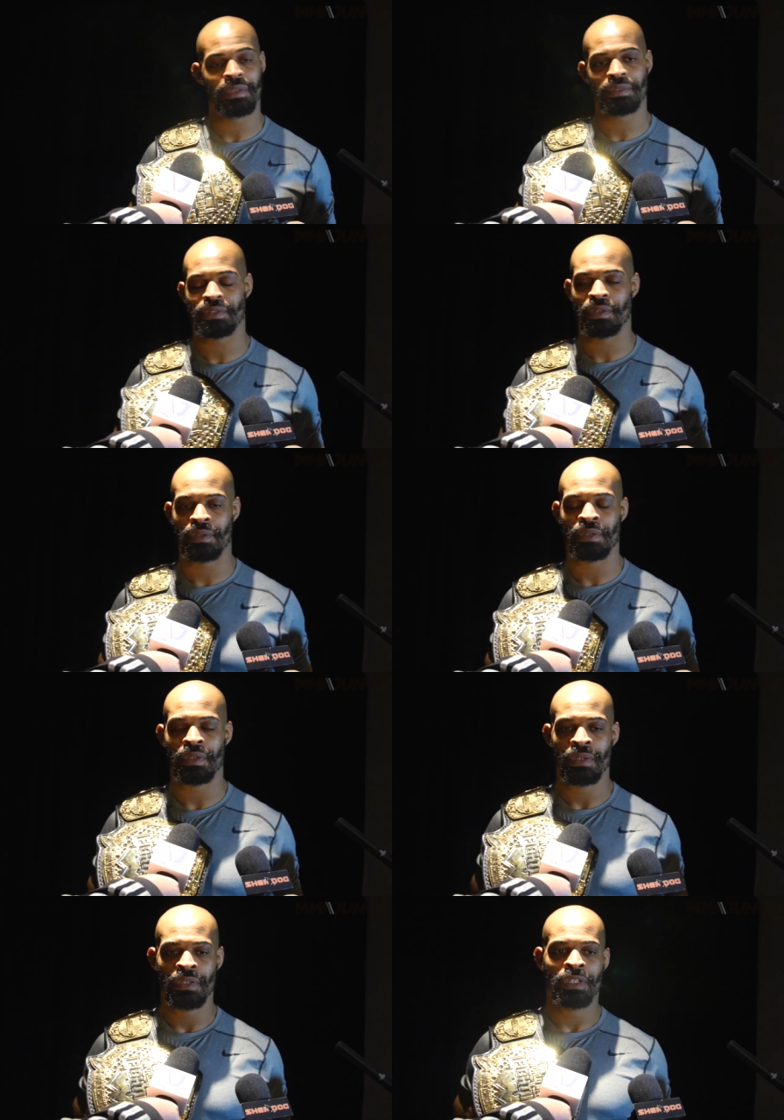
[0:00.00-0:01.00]
So
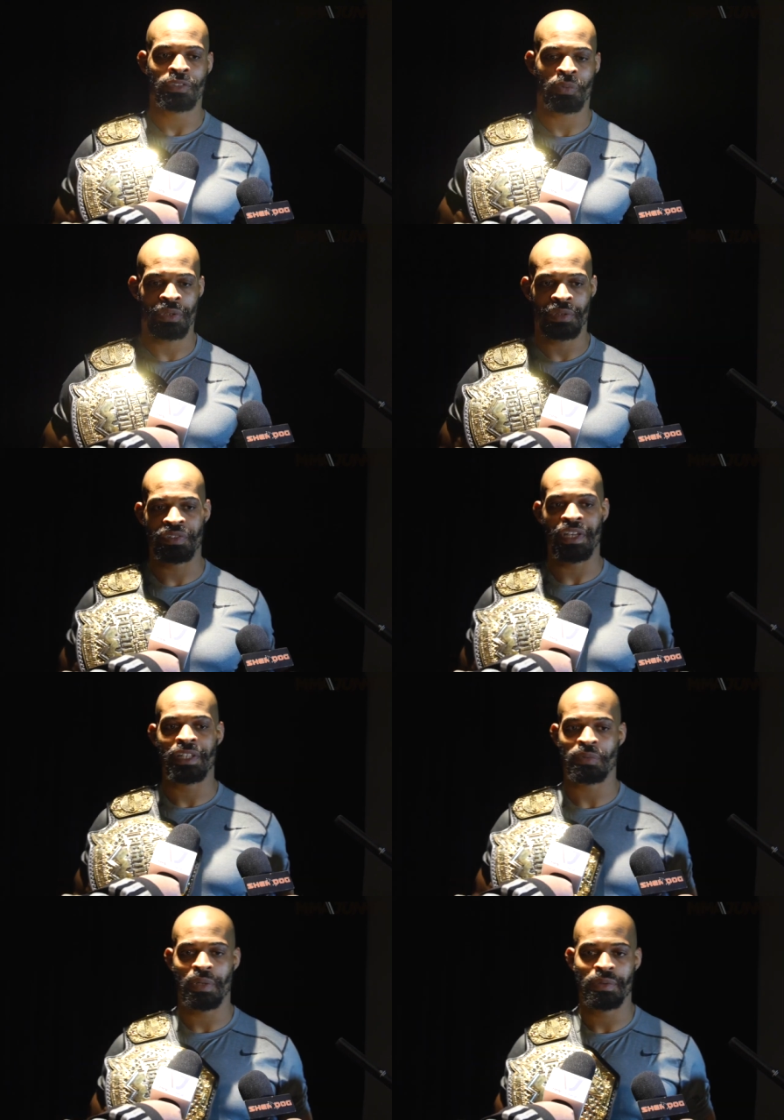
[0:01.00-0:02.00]
it's one of those
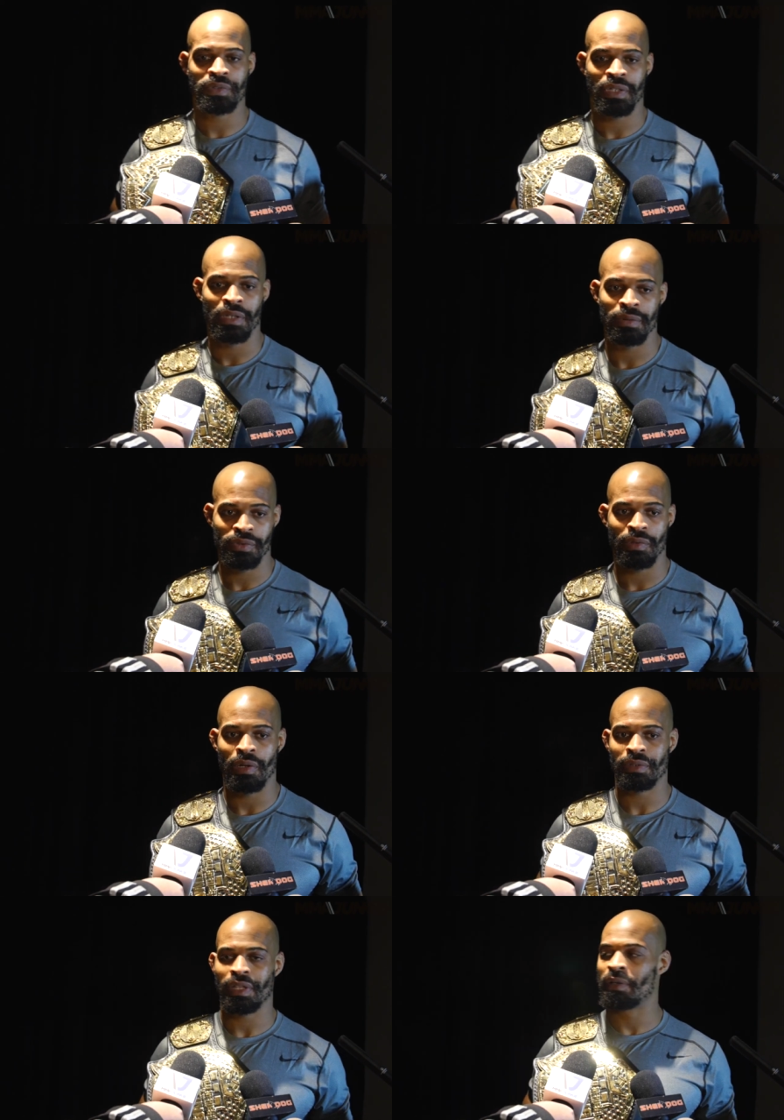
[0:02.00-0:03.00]
days where it was a it was a
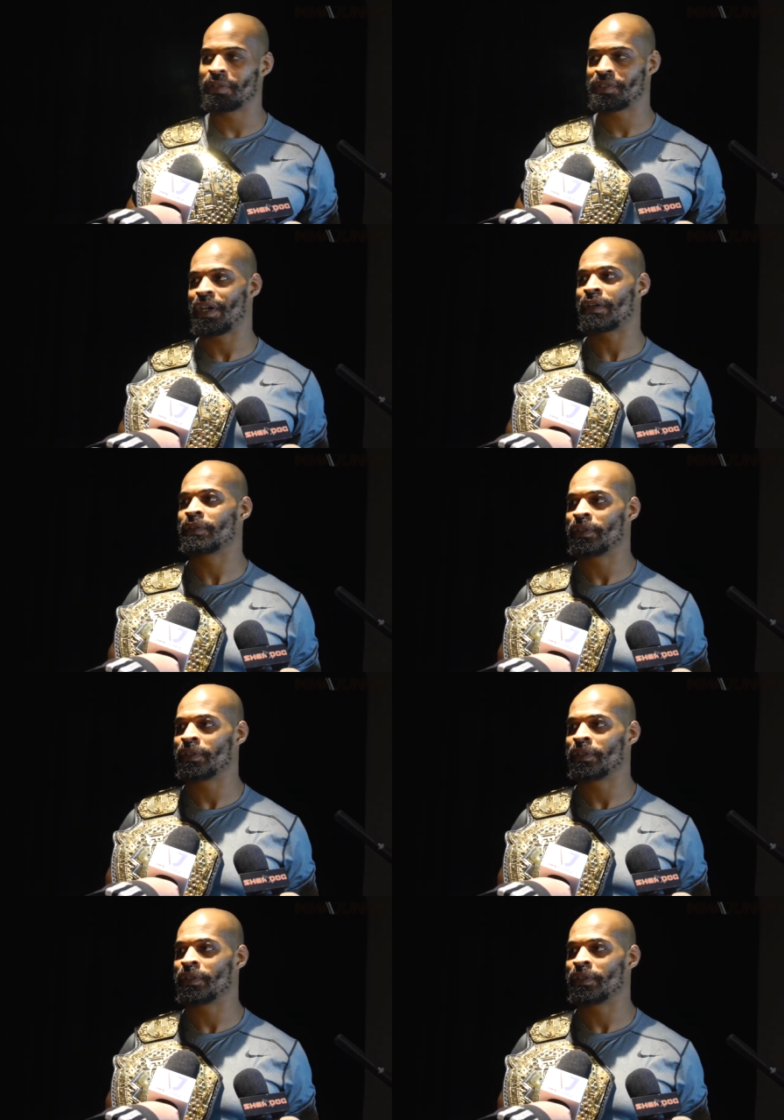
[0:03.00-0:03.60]
long day on the saddle.